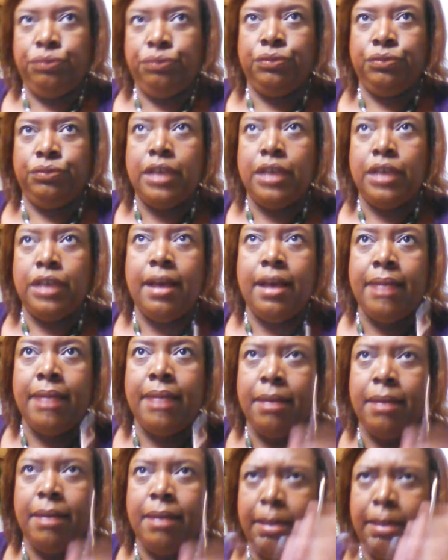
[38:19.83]
I'm not
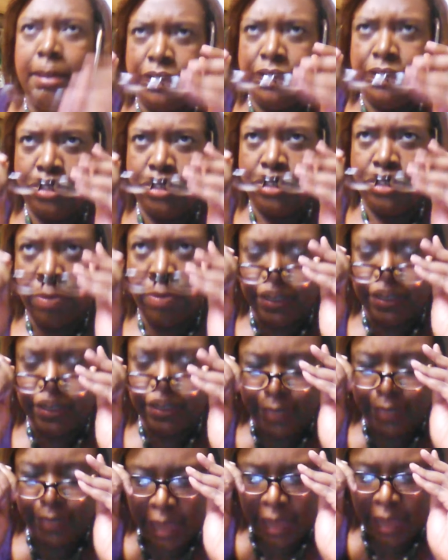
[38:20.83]
about to sit here and waste my
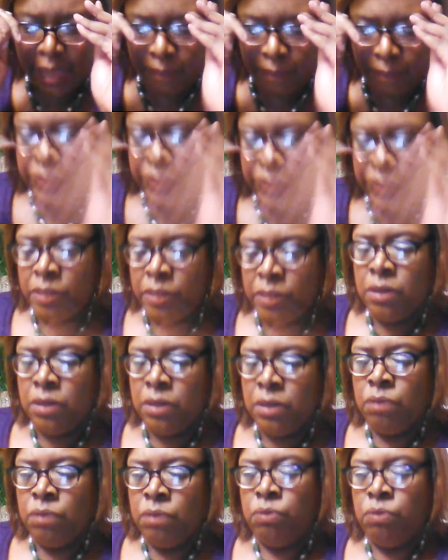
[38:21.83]
time
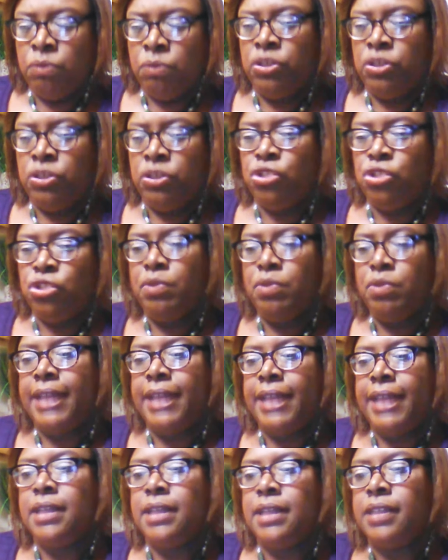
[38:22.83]
with this stupid ass
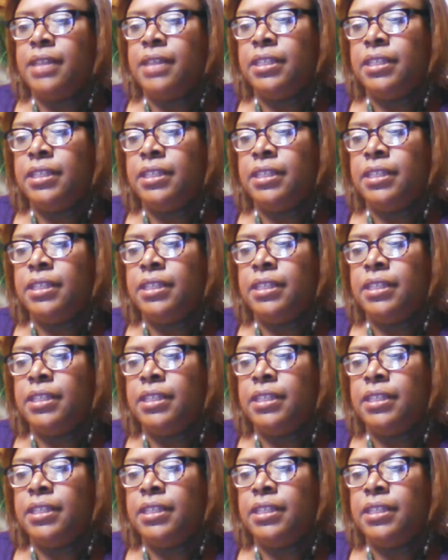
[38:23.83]
nonsense.